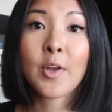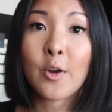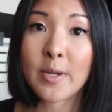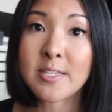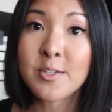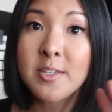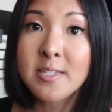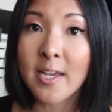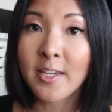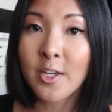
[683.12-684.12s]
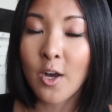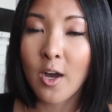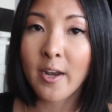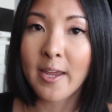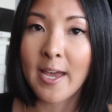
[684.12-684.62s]
All right, so the second
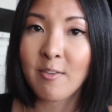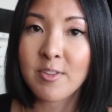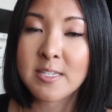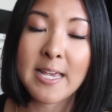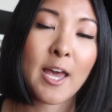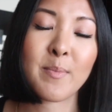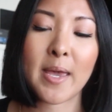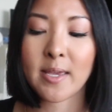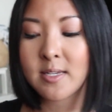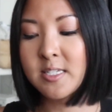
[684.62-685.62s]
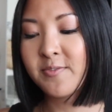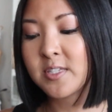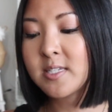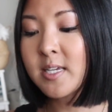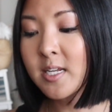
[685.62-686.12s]
con I have with this handbag is if
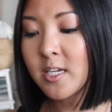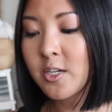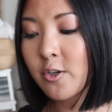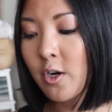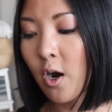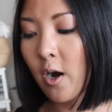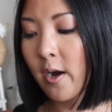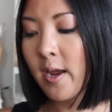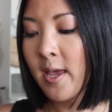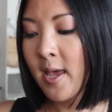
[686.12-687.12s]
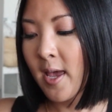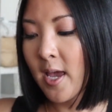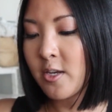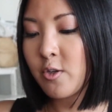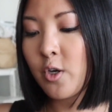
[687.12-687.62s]
it's sitting in your car
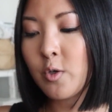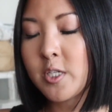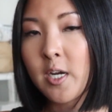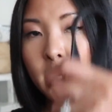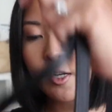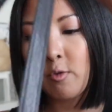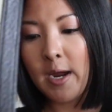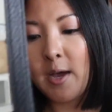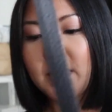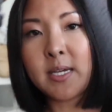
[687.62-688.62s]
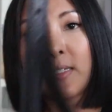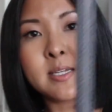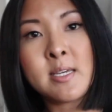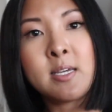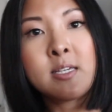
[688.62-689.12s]
and you go to kind of grab
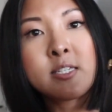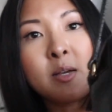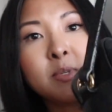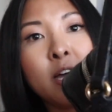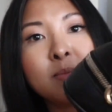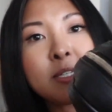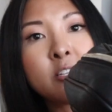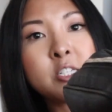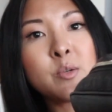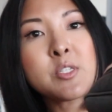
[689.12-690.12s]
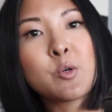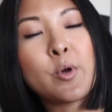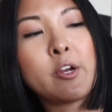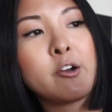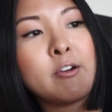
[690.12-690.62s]
it, sometimes, can you see what's
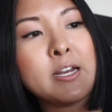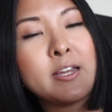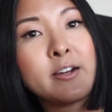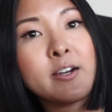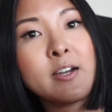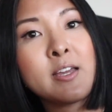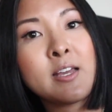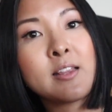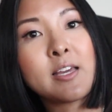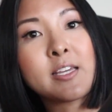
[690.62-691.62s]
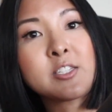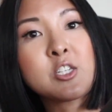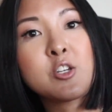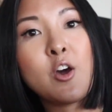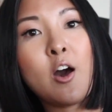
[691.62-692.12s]
going on right here? Like
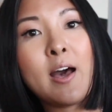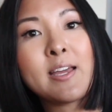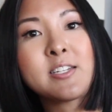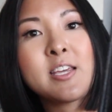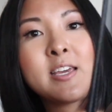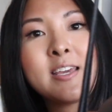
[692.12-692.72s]
it's not,